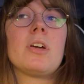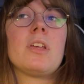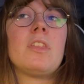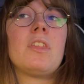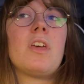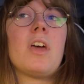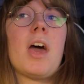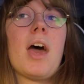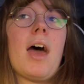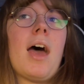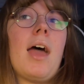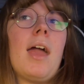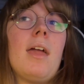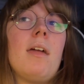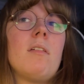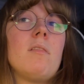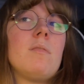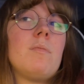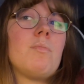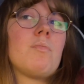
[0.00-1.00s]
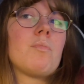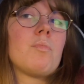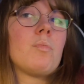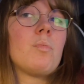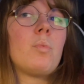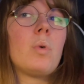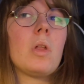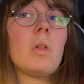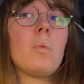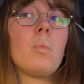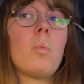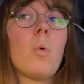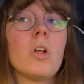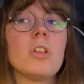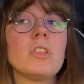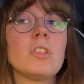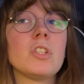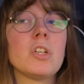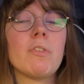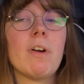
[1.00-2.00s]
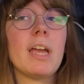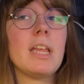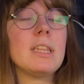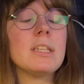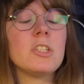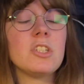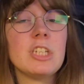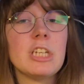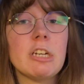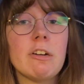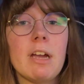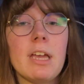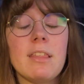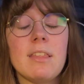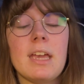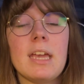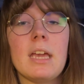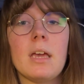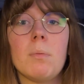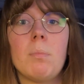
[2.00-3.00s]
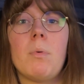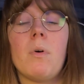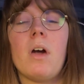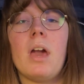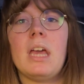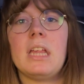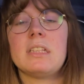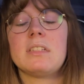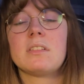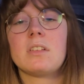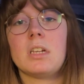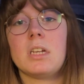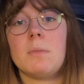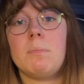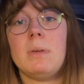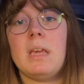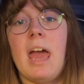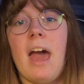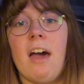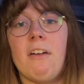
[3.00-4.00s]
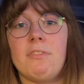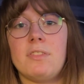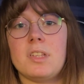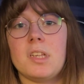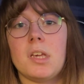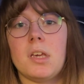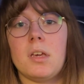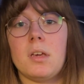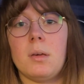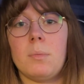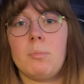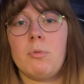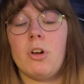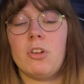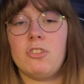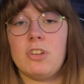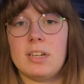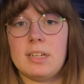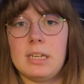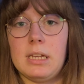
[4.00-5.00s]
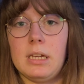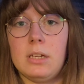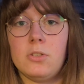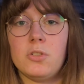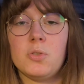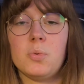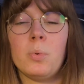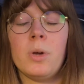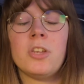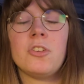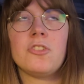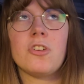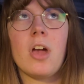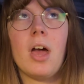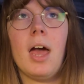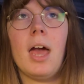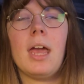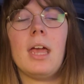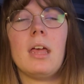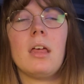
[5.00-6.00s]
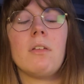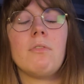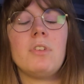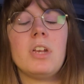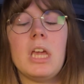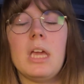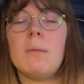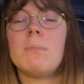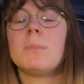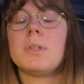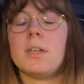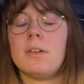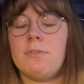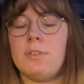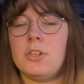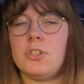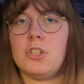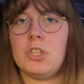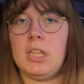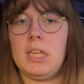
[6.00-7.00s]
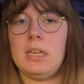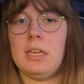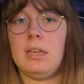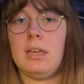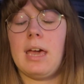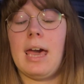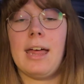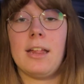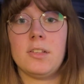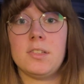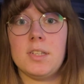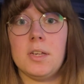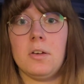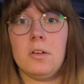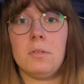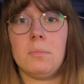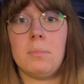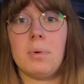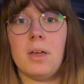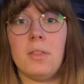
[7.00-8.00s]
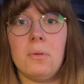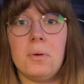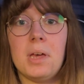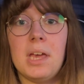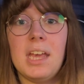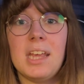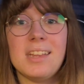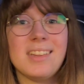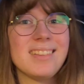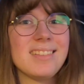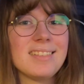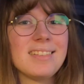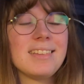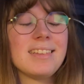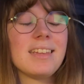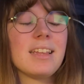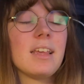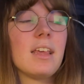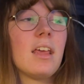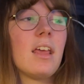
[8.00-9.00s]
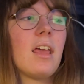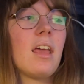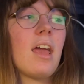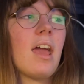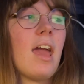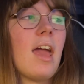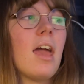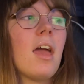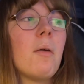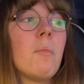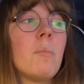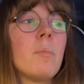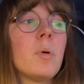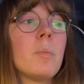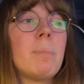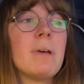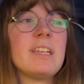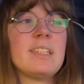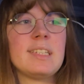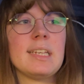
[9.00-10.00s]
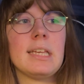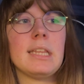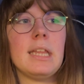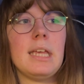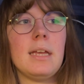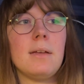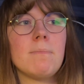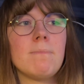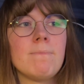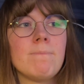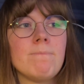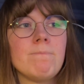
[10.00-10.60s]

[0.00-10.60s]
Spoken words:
that I will want to write this year, I think, but it's going to be after Project H, which I have named officially Halcyon, by the way. But basically,